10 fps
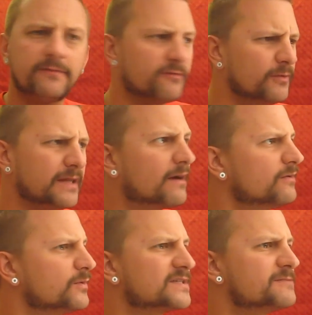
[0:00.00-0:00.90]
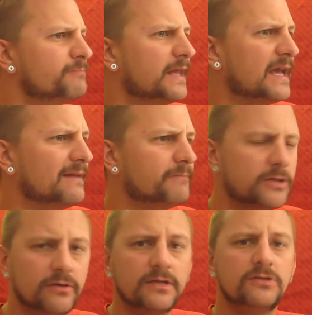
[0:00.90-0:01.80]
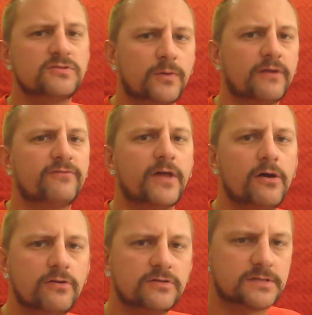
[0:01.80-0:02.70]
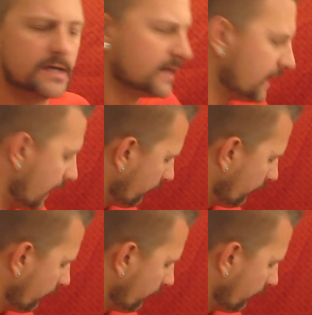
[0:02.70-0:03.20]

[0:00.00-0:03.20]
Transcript: it's really hard to explain, but you can use one of those, and